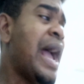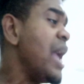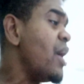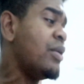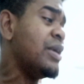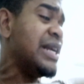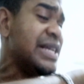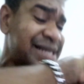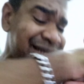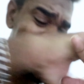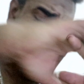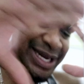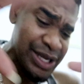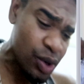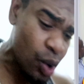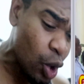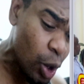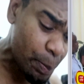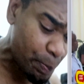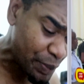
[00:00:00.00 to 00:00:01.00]
I understand the
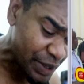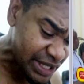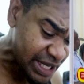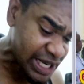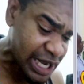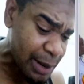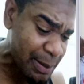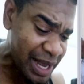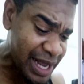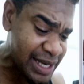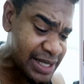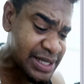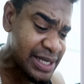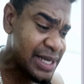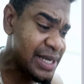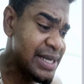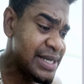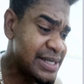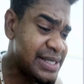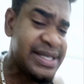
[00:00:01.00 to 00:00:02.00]
whole predicament.
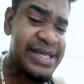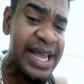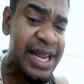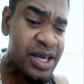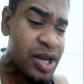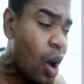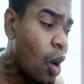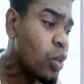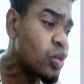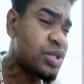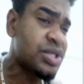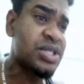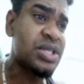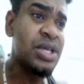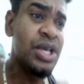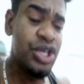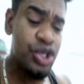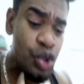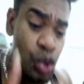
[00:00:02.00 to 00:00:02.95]
State house.